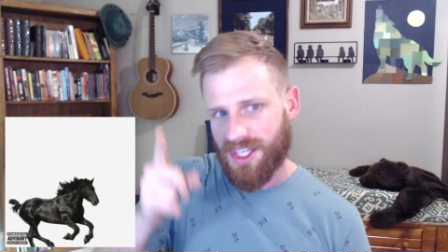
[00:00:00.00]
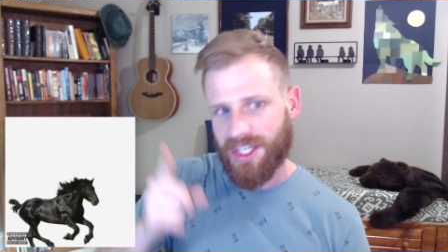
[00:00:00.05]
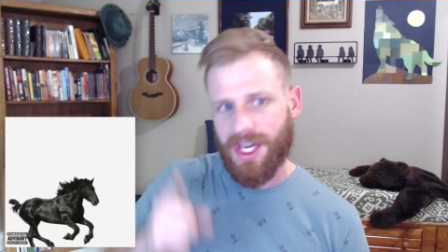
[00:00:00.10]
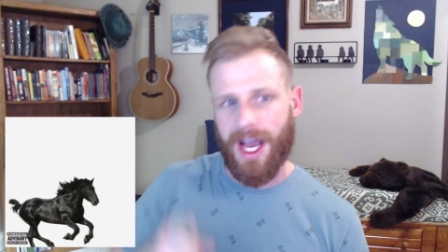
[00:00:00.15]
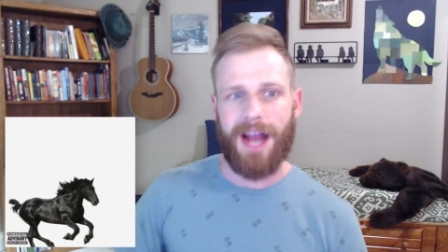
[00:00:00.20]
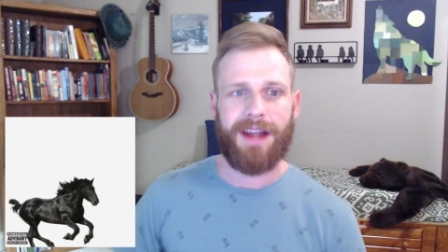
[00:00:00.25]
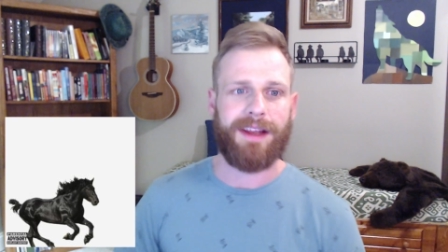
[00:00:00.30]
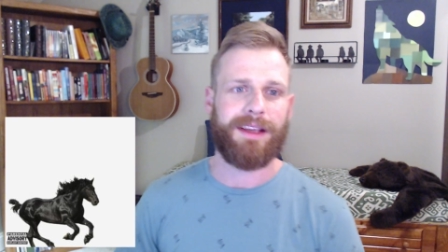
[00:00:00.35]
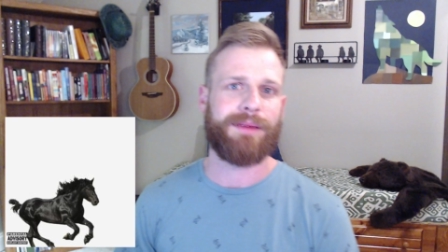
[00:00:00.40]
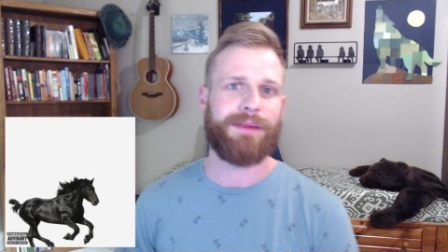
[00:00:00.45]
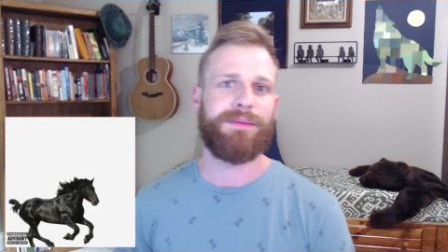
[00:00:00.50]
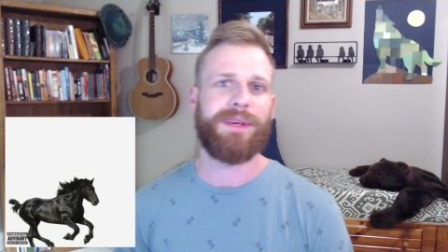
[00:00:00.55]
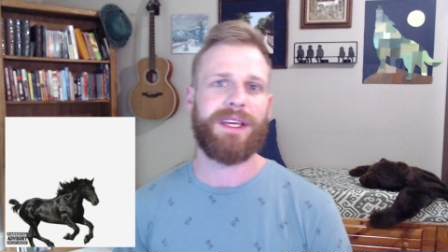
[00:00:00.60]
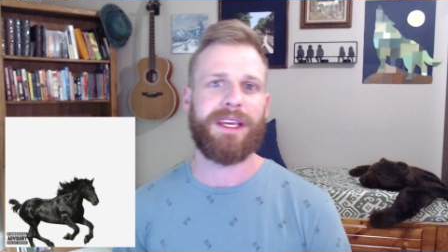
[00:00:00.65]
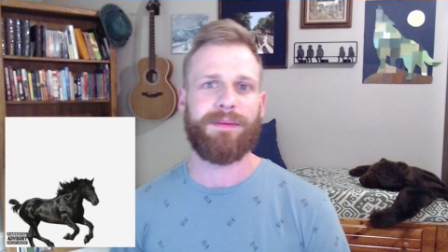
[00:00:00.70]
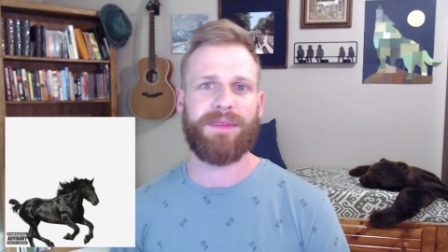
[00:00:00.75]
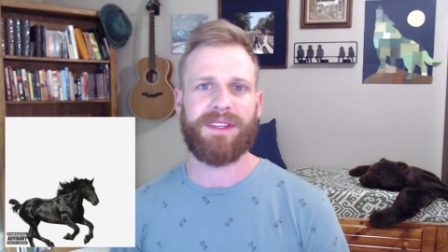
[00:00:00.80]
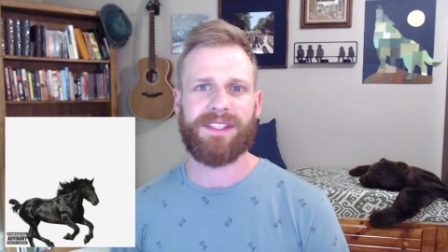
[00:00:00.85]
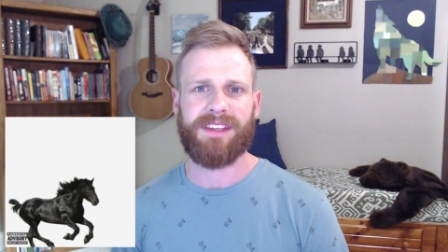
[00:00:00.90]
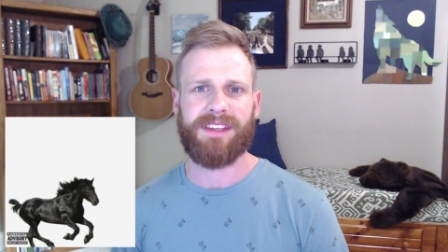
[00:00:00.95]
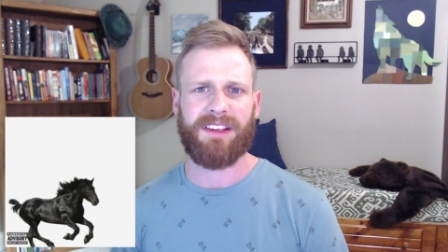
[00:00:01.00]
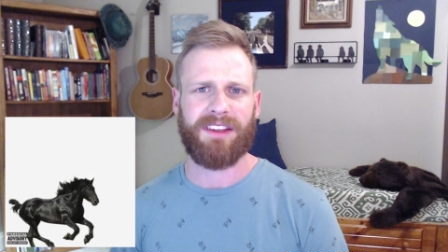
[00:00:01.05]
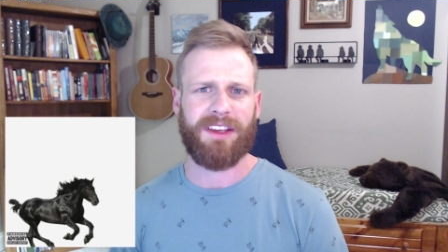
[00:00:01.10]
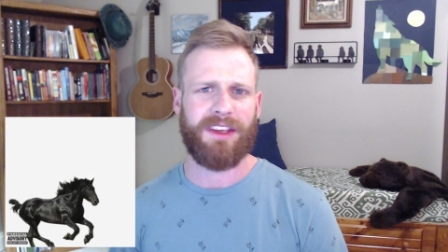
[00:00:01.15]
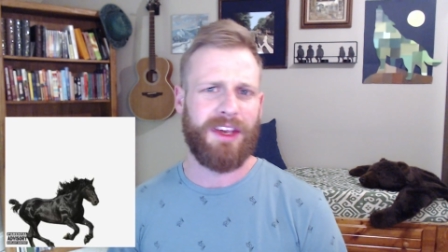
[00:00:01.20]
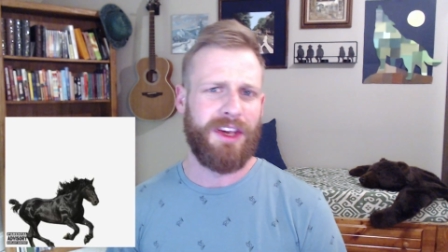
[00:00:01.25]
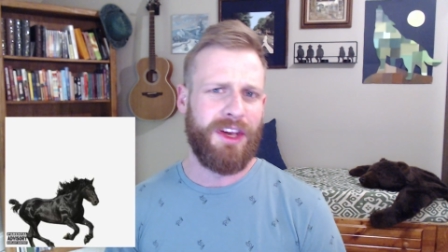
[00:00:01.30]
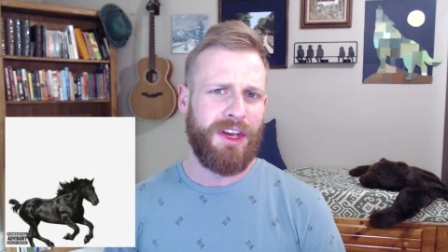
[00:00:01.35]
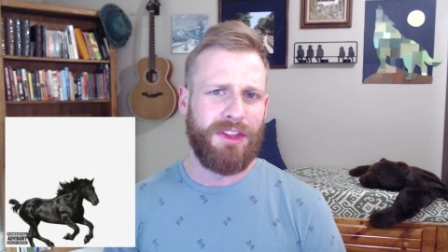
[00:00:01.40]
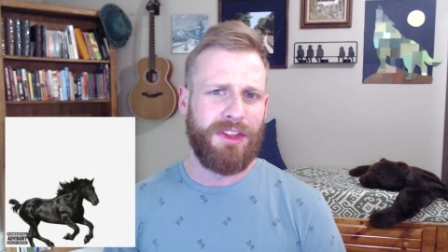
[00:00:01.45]
chiding a meme and saying
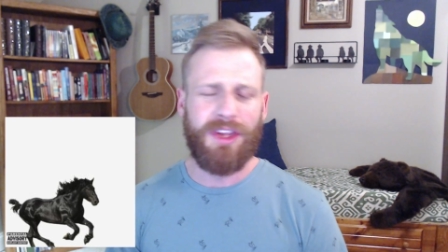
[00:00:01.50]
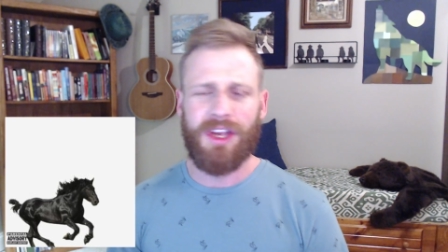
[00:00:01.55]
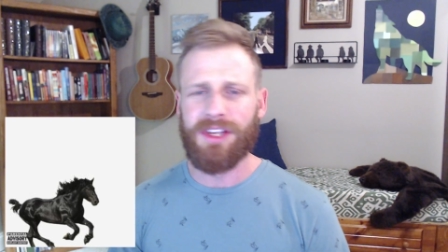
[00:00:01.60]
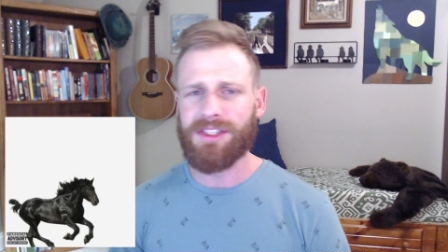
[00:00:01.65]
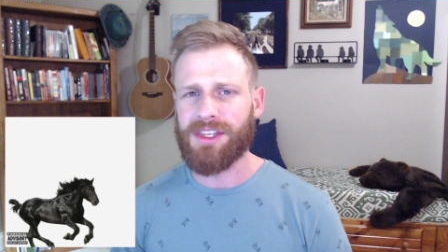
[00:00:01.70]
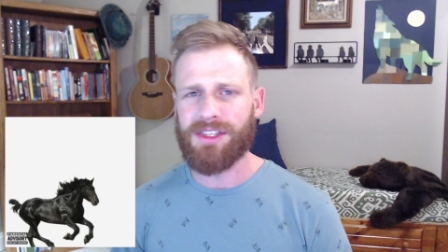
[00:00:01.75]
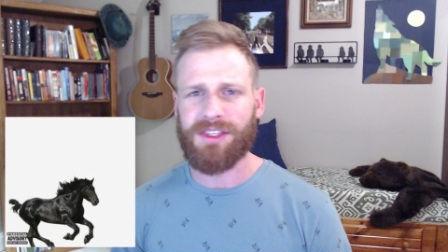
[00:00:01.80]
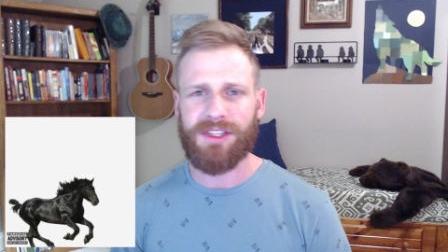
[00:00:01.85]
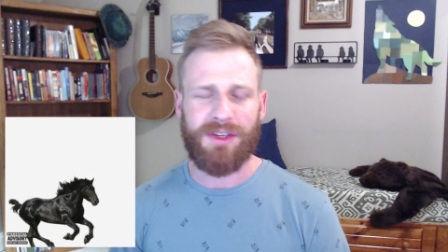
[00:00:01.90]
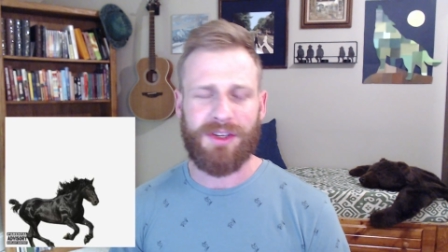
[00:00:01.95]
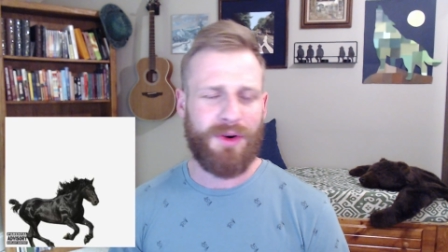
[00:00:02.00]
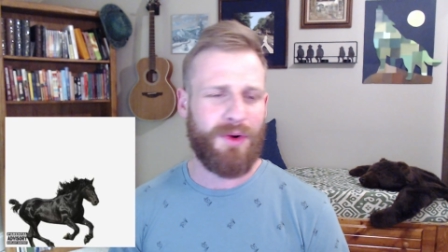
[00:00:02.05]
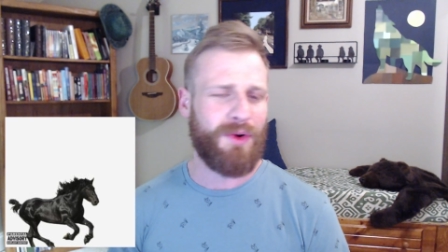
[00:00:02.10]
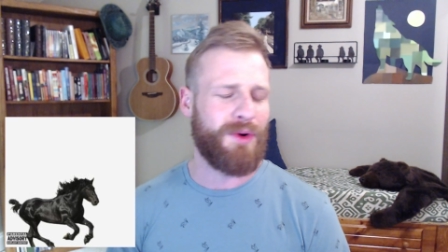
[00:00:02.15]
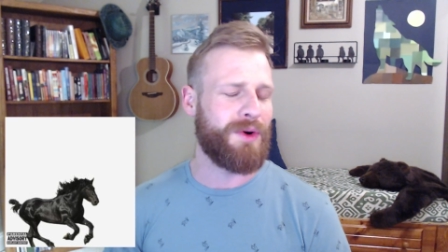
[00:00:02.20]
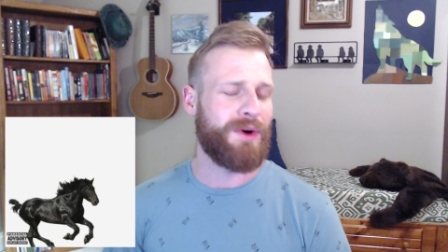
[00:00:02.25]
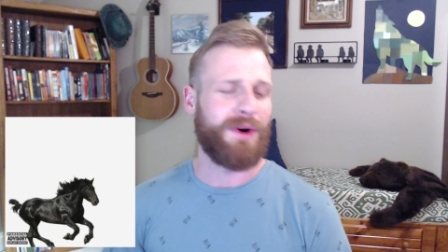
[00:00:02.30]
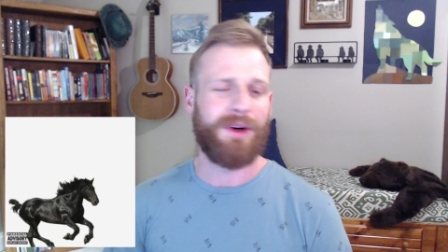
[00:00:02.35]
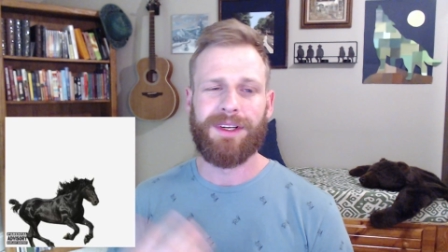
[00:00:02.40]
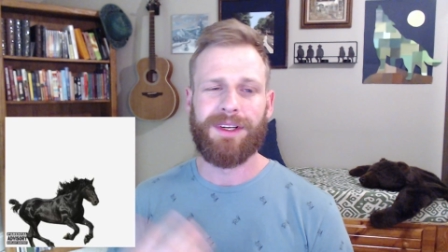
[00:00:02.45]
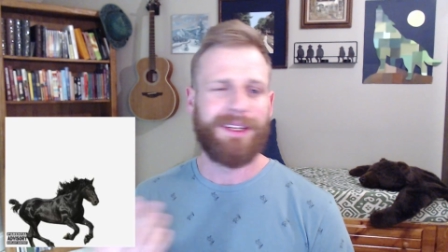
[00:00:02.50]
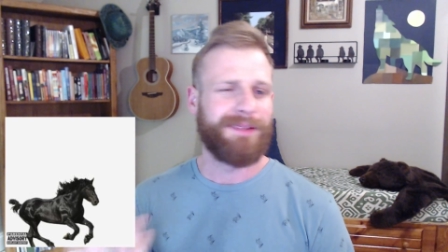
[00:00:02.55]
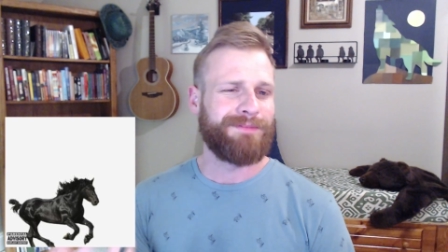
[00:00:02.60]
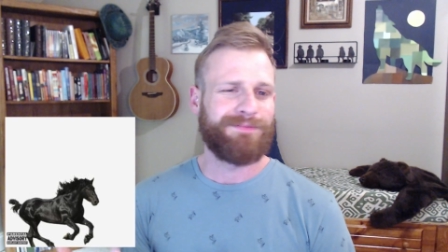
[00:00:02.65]
like, this isn't cool?